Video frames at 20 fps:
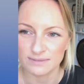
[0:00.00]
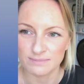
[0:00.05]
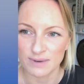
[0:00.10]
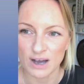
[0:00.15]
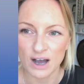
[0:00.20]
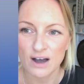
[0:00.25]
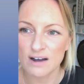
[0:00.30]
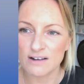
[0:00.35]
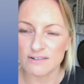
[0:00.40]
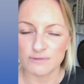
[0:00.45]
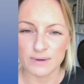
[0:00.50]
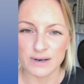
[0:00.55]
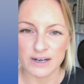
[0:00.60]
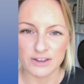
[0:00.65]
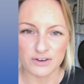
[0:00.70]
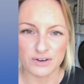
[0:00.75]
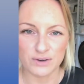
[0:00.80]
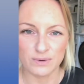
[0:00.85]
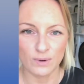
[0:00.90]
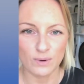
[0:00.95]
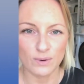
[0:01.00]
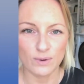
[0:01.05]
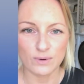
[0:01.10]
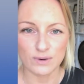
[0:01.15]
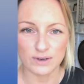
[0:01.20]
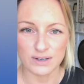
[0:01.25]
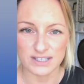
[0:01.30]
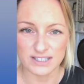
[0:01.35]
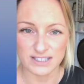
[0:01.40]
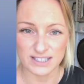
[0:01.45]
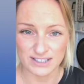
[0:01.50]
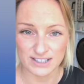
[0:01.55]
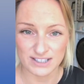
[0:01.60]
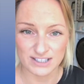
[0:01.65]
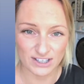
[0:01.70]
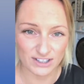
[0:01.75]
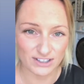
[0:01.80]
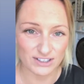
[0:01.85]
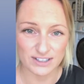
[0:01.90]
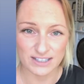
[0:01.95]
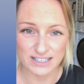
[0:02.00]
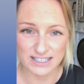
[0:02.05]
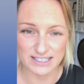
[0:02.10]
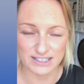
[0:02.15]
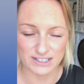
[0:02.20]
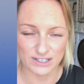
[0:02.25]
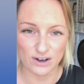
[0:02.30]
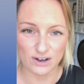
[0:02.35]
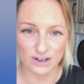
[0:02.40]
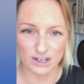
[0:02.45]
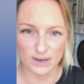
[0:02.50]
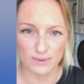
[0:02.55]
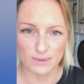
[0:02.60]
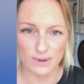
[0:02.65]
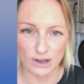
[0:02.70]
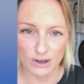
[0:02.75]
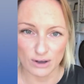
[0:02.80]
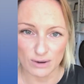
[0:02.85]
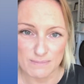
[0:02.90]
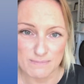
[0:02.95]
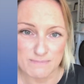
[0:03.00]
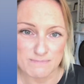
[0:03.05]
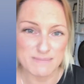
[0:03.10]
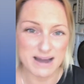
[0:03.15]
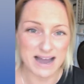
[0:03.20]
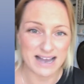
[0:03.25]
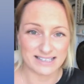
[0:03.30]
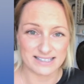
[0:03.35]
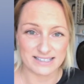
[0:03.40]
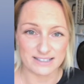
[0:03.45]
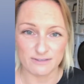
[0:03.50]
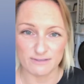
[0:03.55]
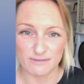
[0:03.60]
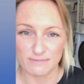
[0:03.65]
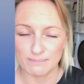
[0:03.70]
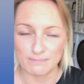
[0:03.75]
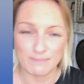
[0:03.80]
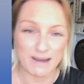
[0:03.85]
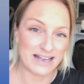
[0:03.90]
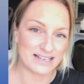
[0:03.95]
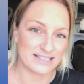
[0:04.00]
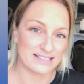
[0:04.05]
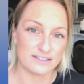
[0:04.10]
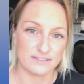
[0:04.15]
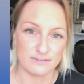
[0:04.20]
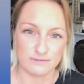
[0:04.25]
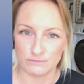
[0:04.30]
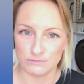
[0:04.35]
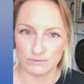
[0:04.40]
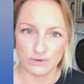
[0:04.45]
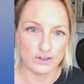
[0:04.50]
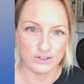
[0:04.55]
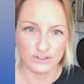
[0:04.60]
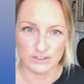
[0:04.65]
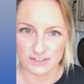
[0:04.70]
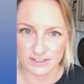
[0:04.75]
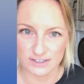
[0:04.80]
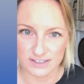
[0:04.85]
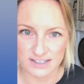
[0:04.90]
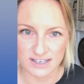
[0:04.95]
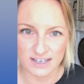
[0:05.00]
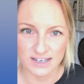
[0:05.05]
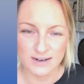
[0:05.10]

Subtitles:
halfway through August and suddenly start going on massive, massive runs